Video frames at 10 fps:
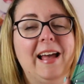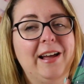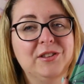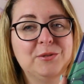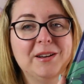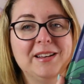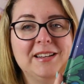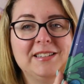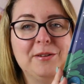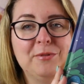And this one
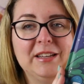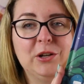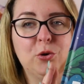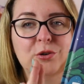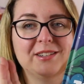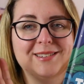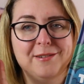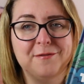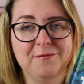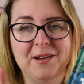is a really gorgeous
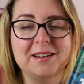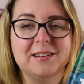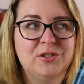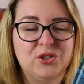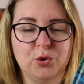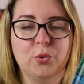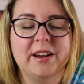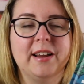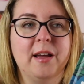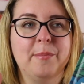and fun
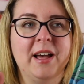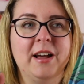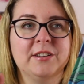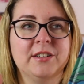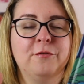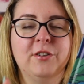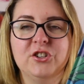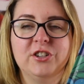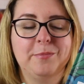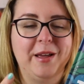story about
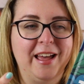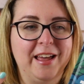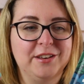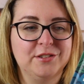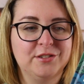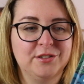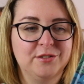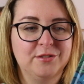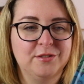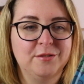friendship and
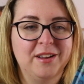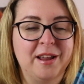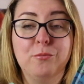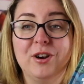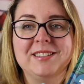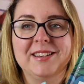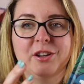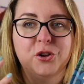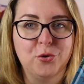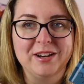
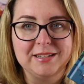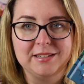embracing your inner